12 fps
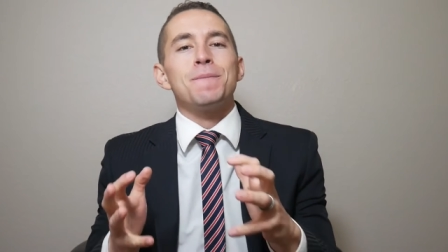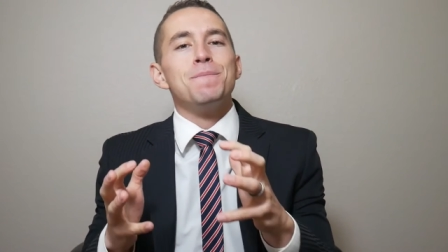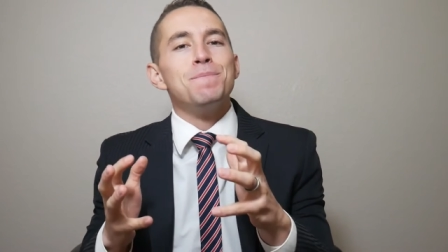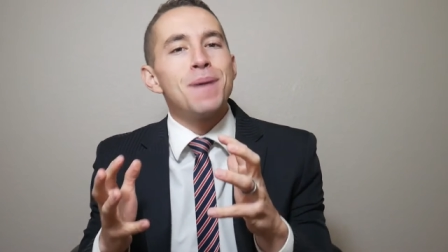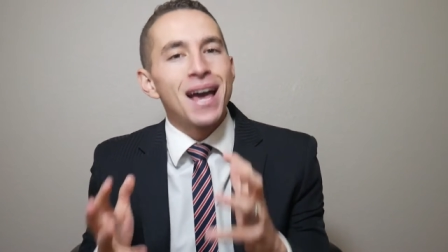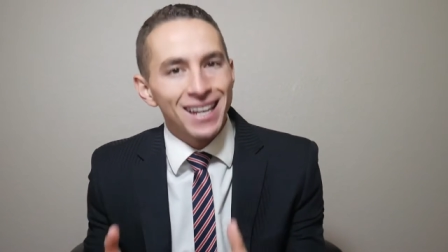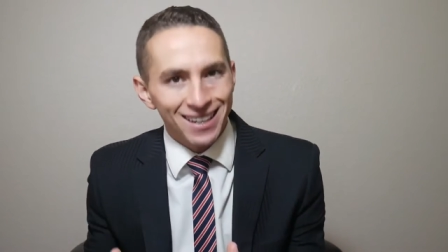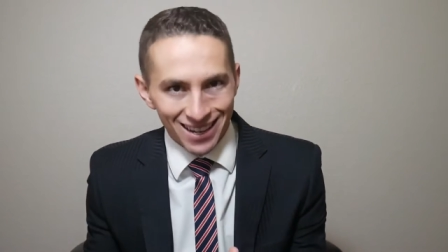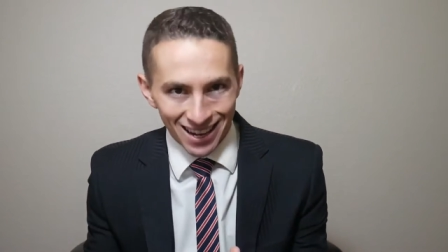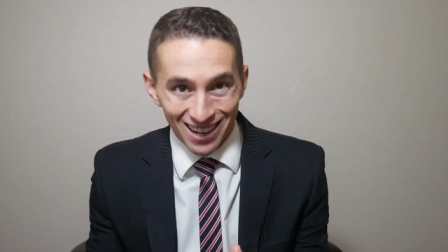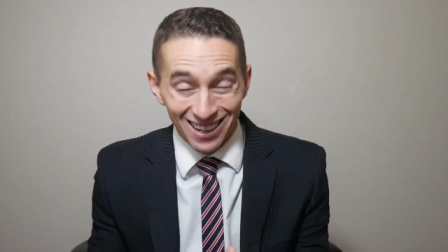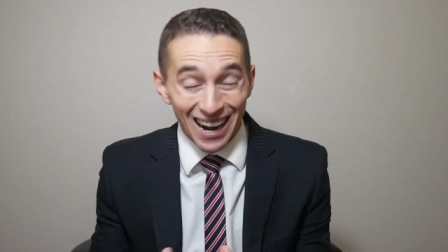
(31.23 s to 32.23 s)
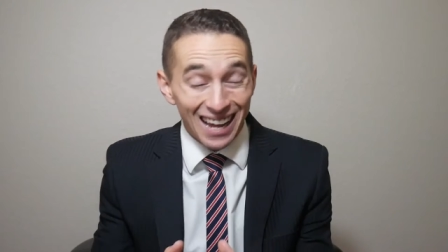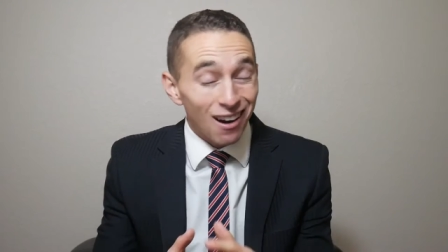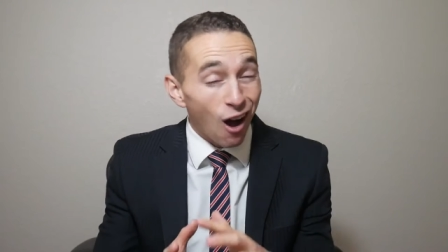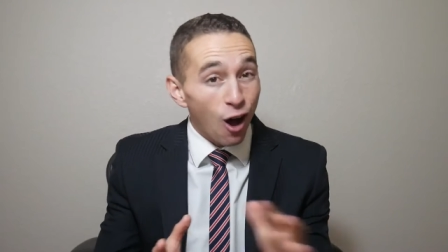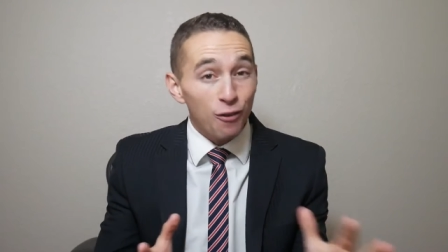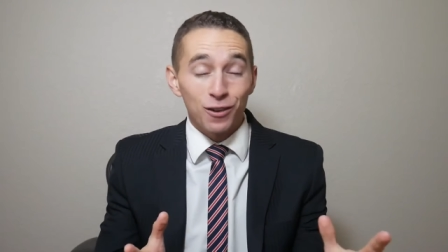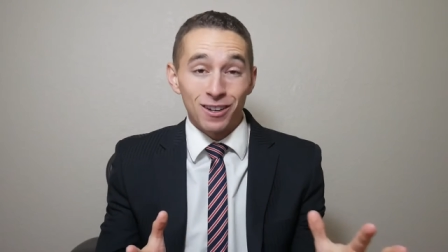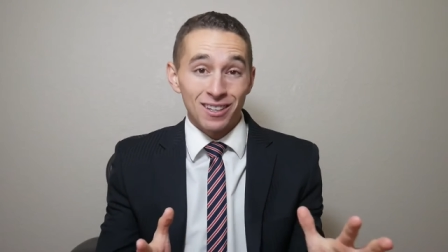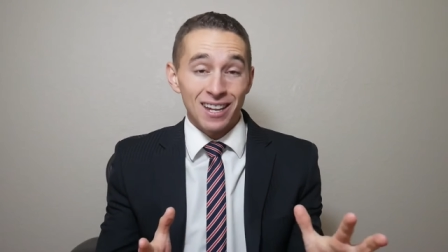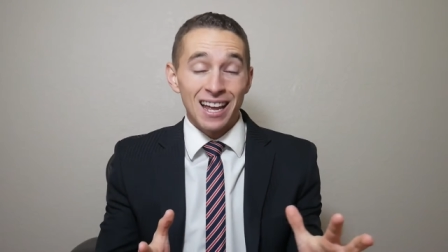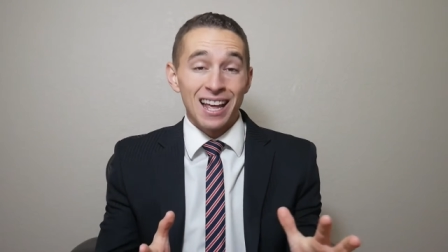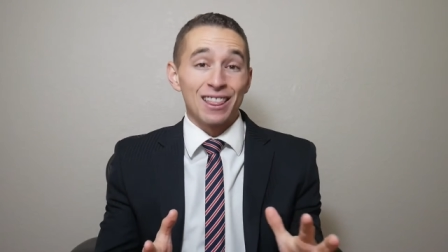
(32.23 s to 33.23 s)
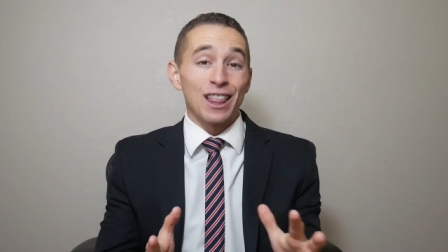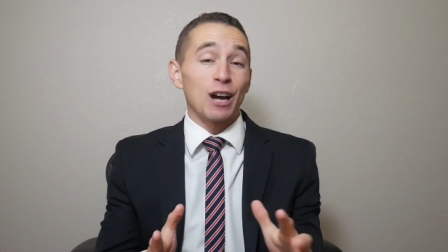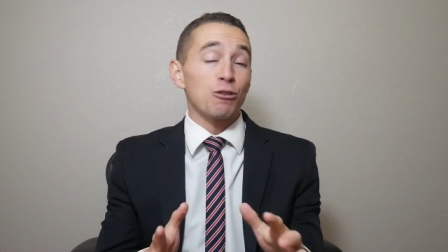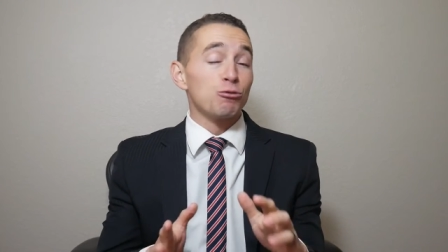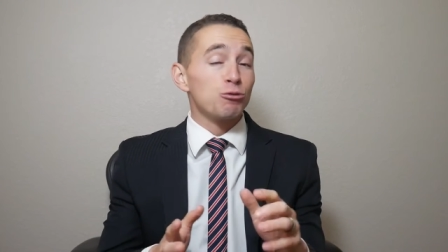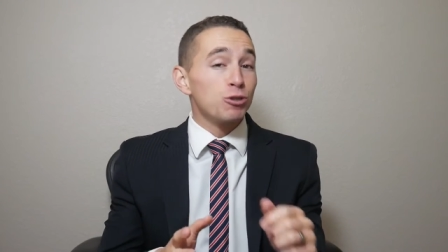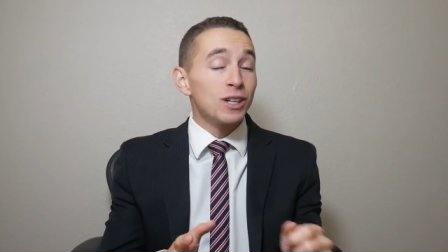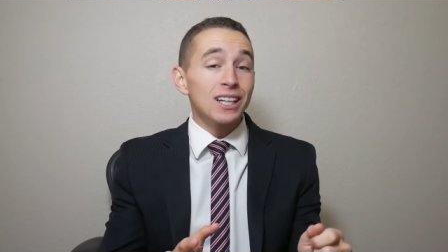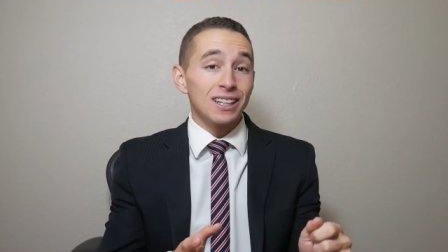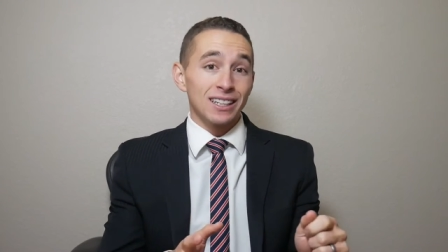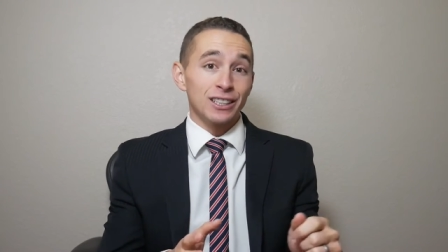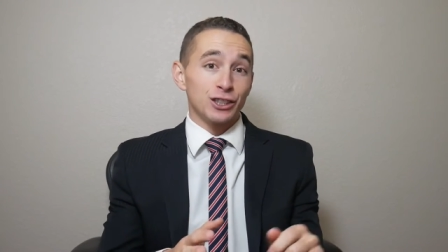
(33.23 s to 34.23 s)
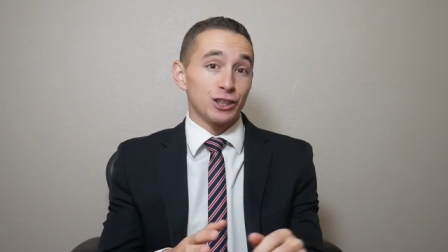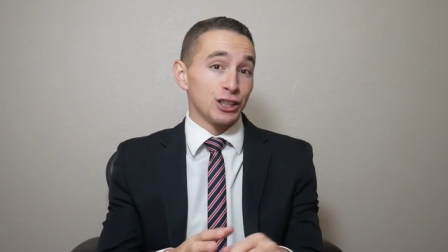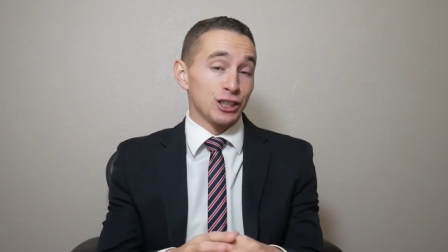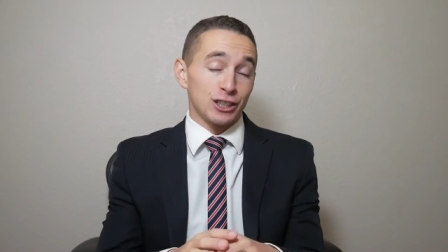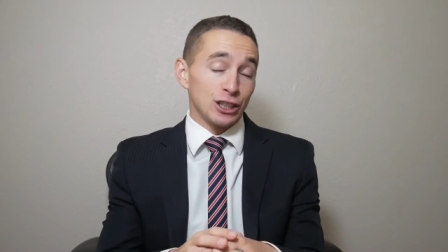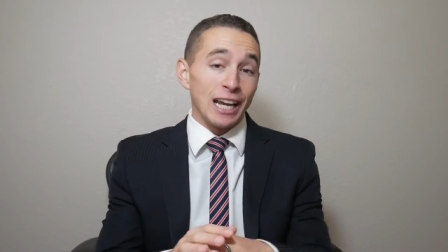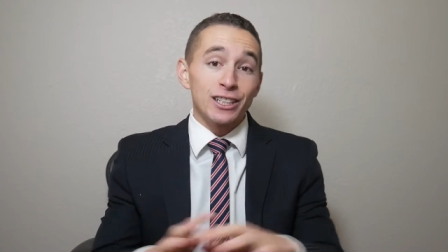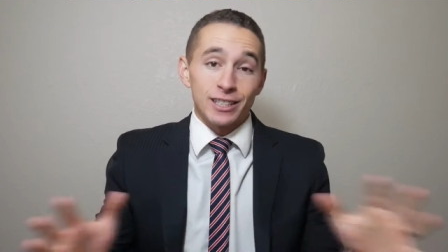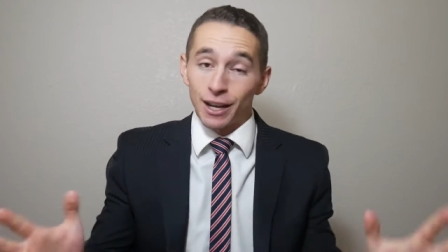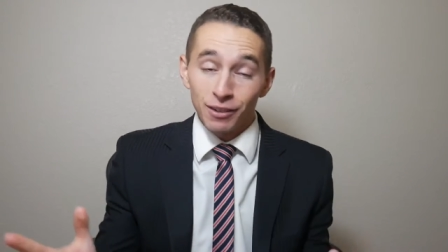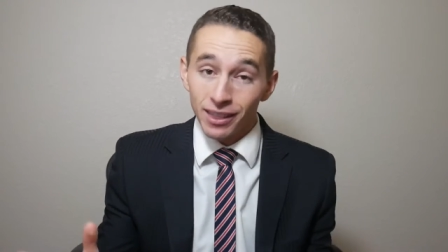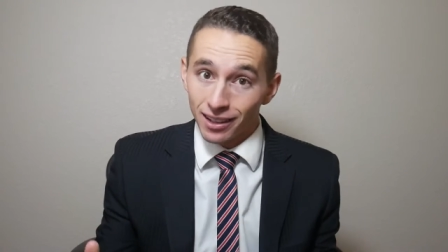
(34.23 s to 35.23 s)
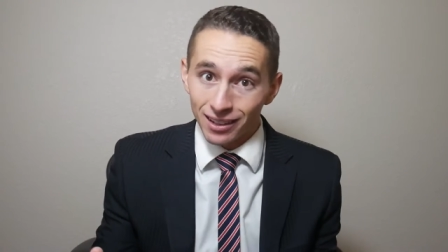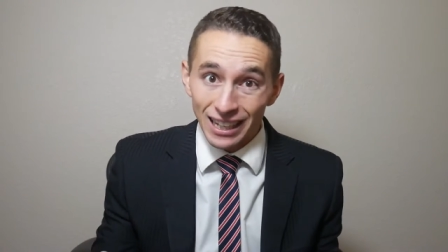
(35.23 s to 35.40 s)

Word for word: Medicare. And often that really just changes everything.